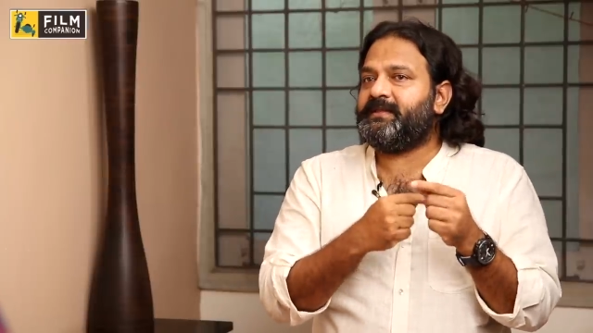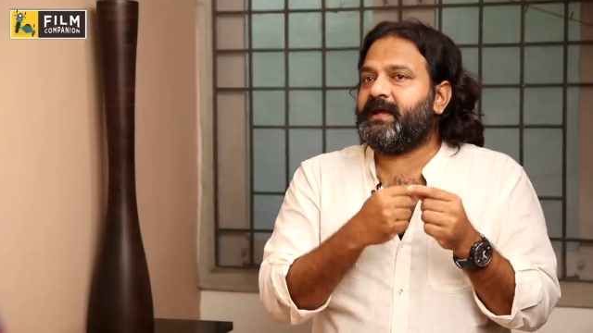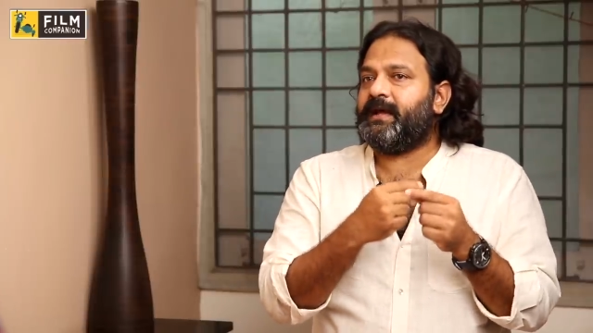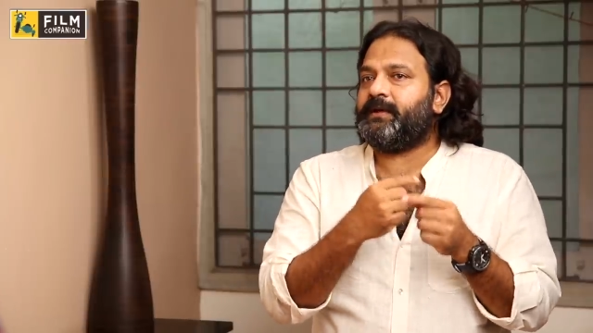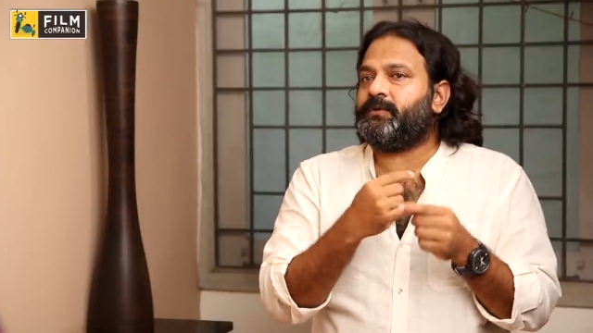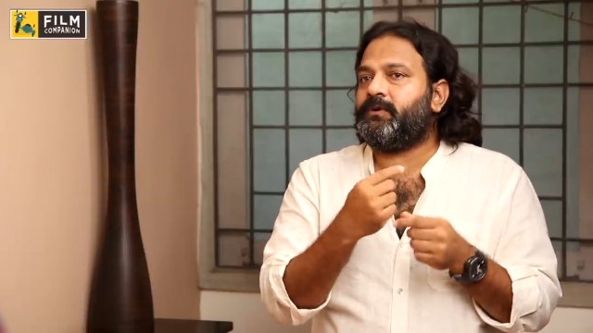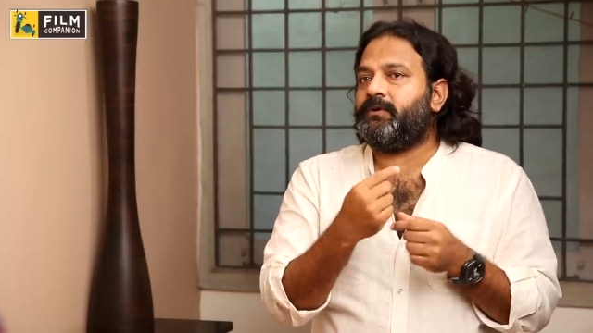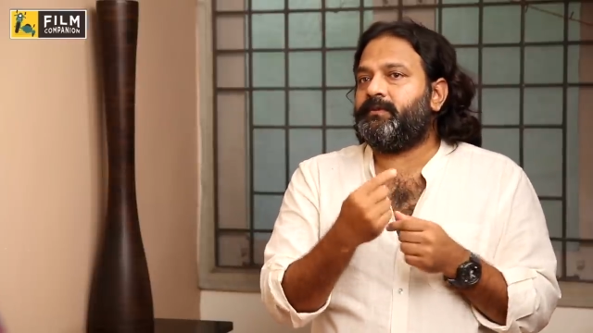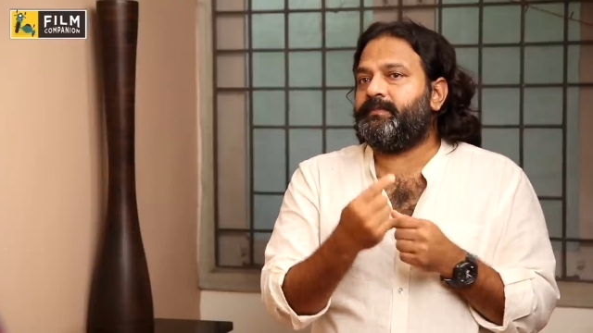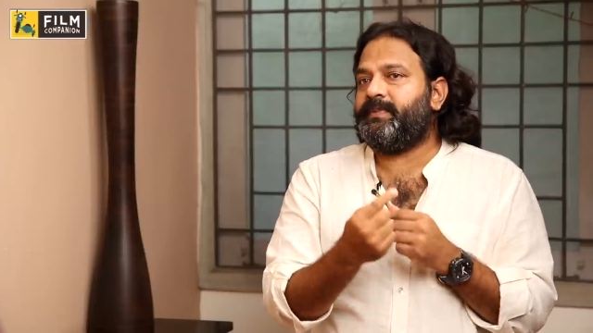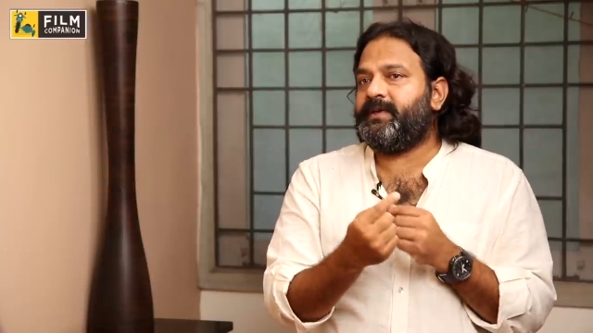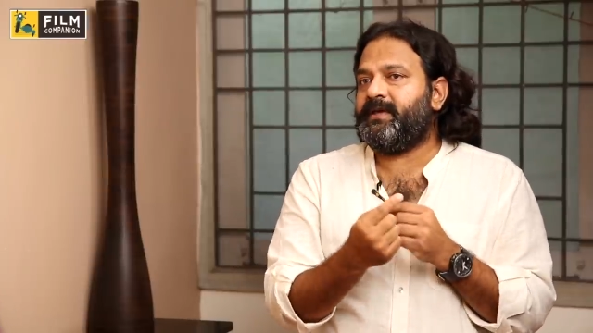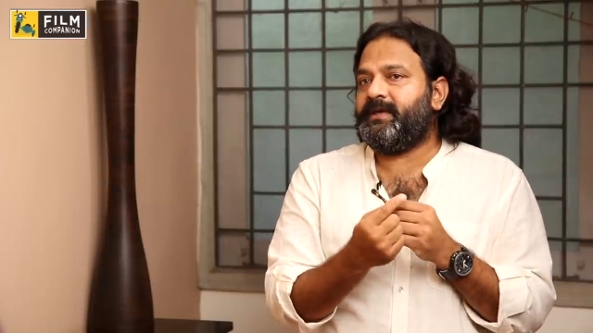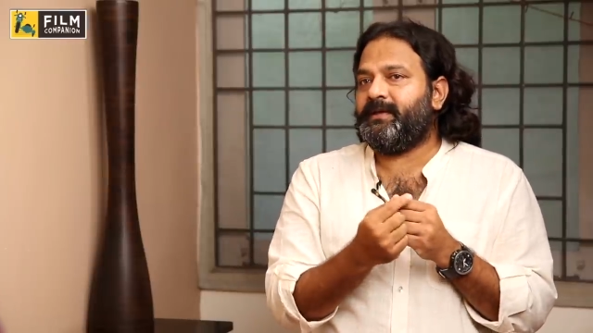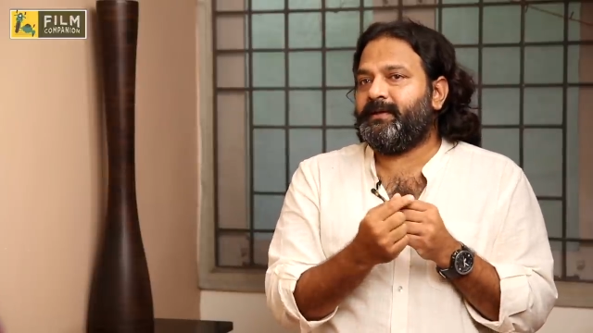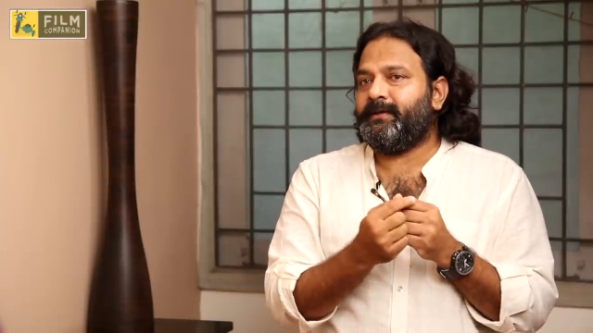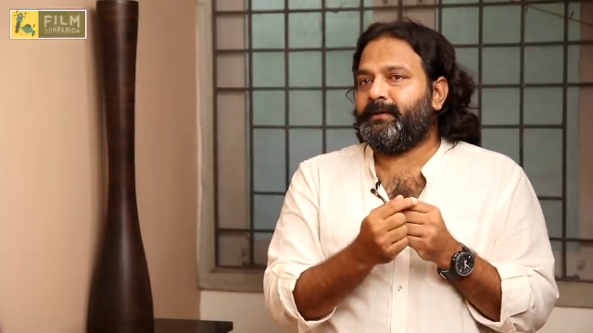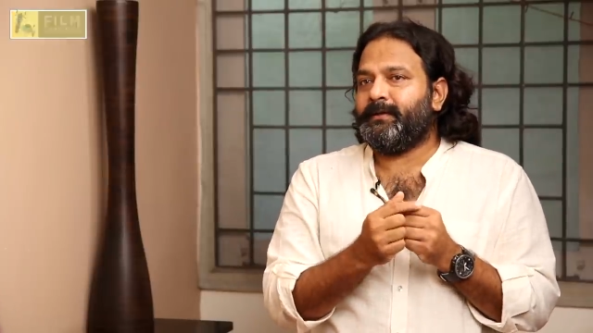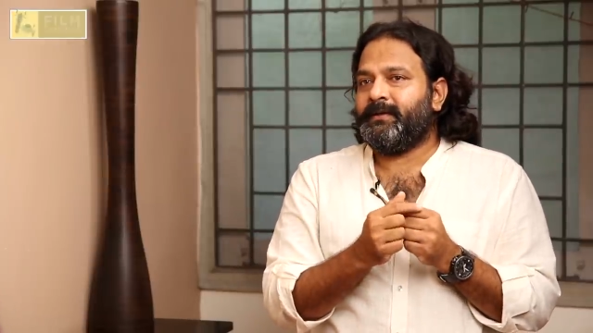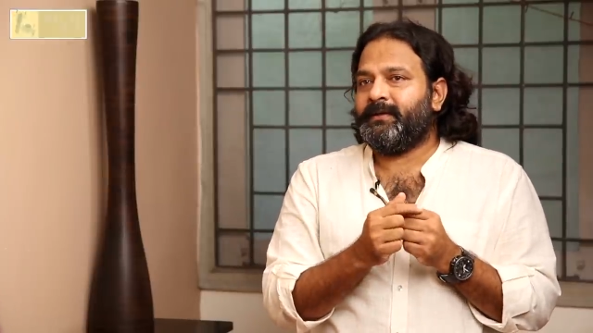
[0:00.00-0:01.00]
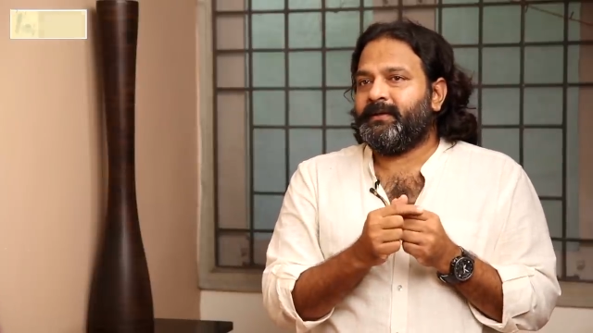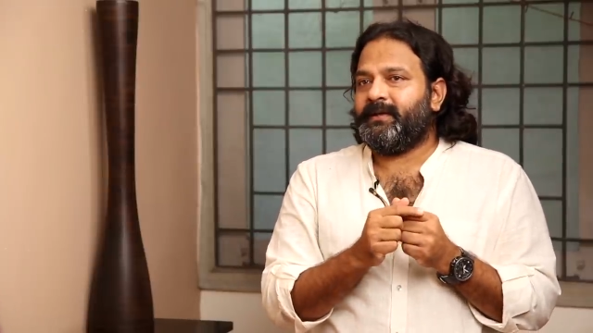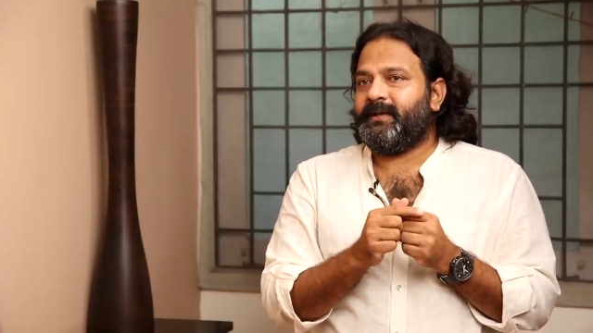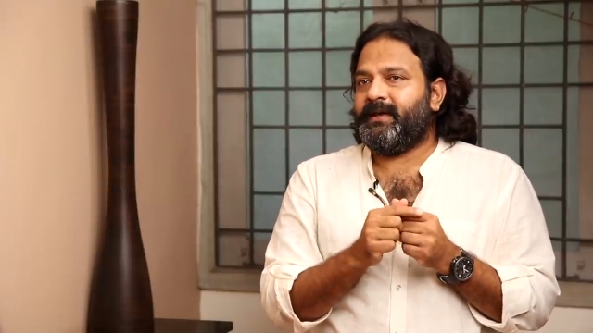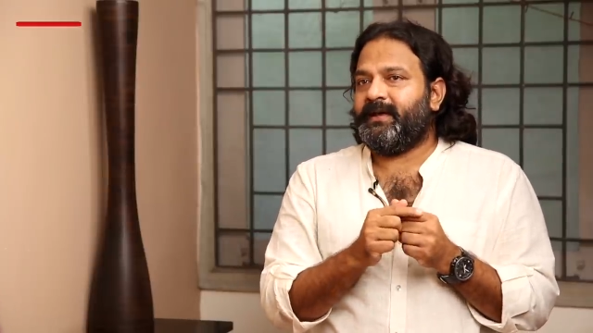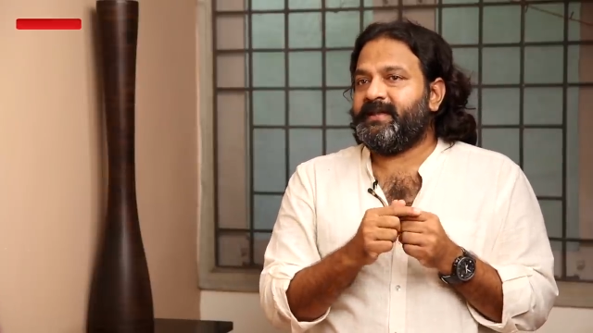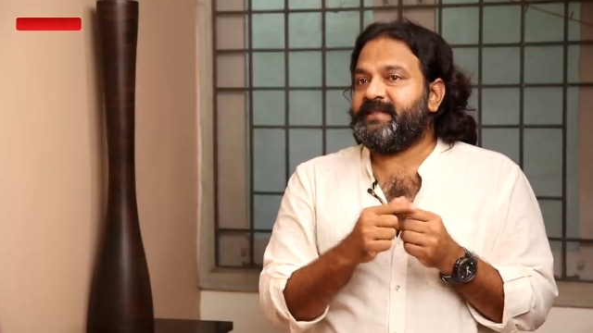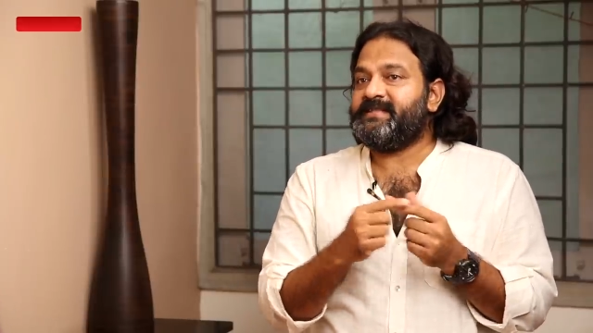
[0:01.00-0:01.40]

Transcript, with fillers: That could be an